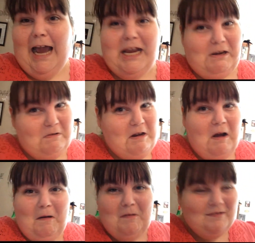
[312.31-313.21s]
I don't
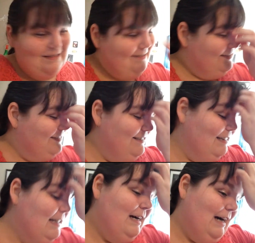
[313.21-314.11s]
know.
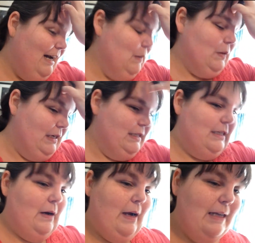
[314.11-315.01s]
I don't think
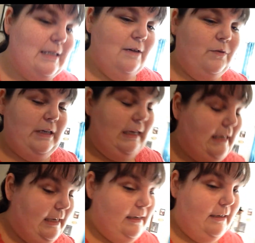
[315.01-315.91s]
so. I got stuff we
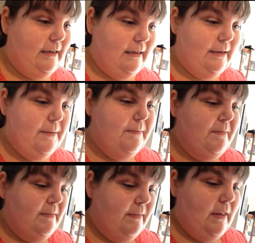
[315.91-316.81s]
needed, and
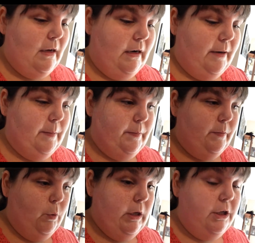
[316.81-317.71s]
um,
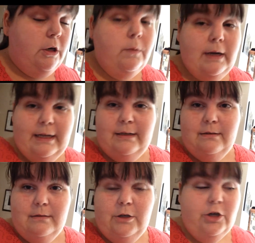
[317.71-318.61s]
well, you know what?
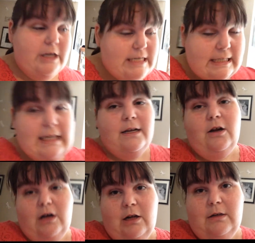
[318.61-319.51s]
You're gonna see it
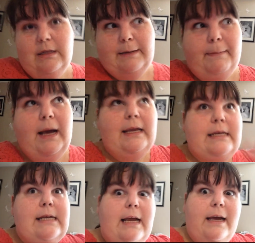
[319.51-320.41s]
all in my
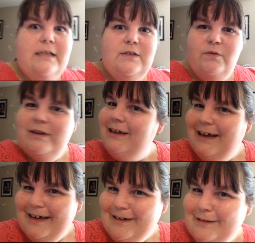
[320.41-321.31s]
next
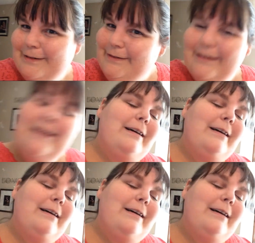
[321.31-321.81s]
video.